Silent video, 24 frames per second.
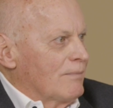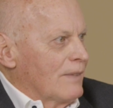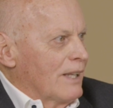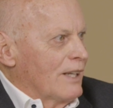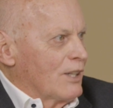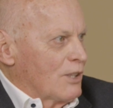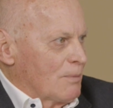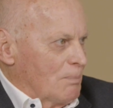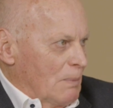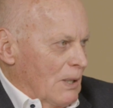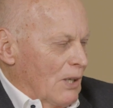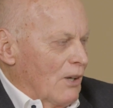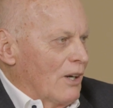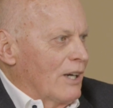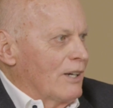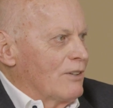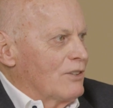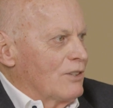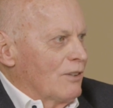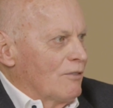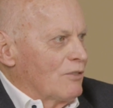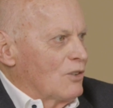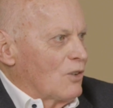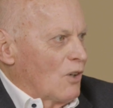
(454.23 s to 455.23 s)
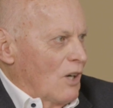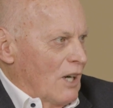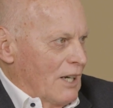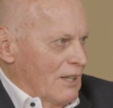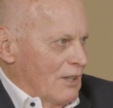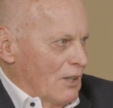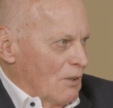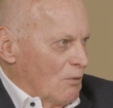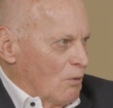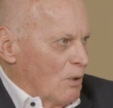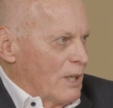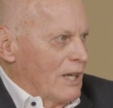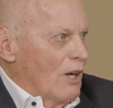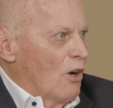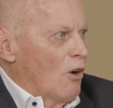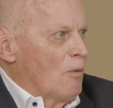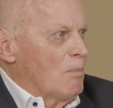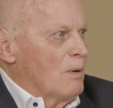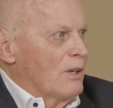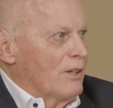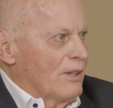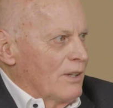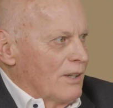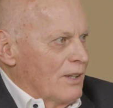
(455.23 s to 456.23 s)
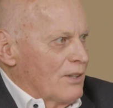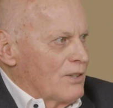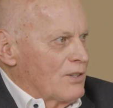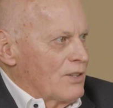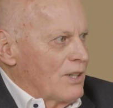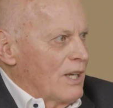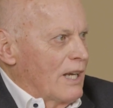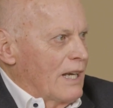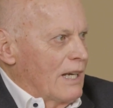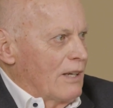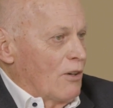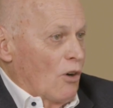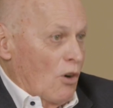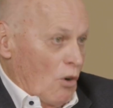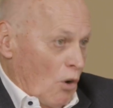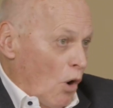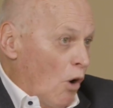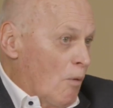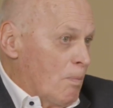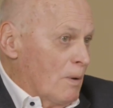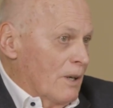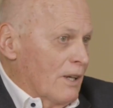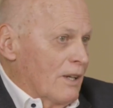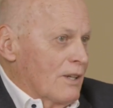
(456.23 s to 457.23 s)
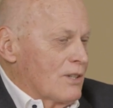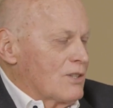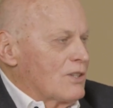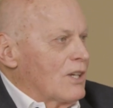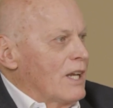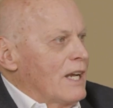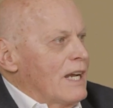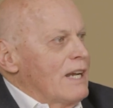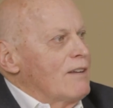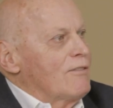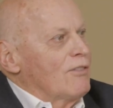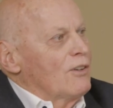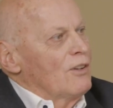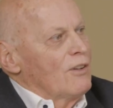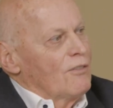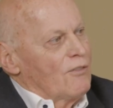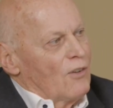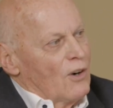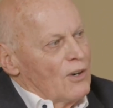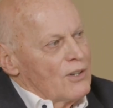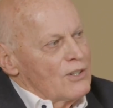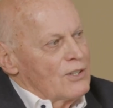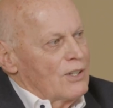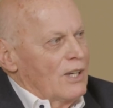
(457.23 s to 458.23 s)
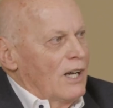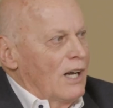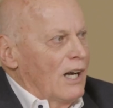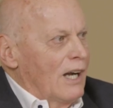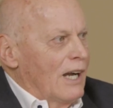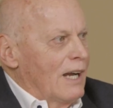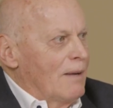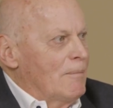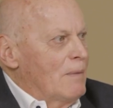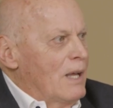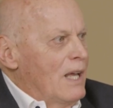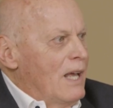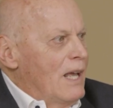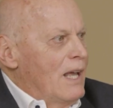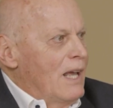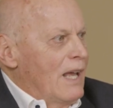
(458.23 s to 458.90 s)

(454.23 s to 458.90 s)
experience of trying to reopen an estate or open an estate for the first time